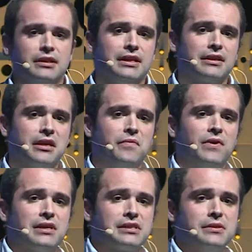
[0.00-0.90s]
that gives
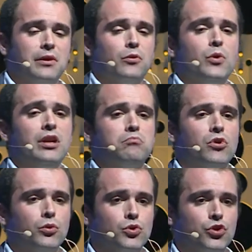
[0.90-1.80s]
us the real
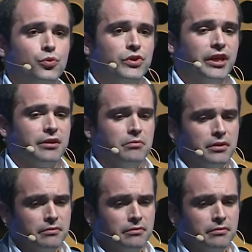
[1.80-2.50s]
production time.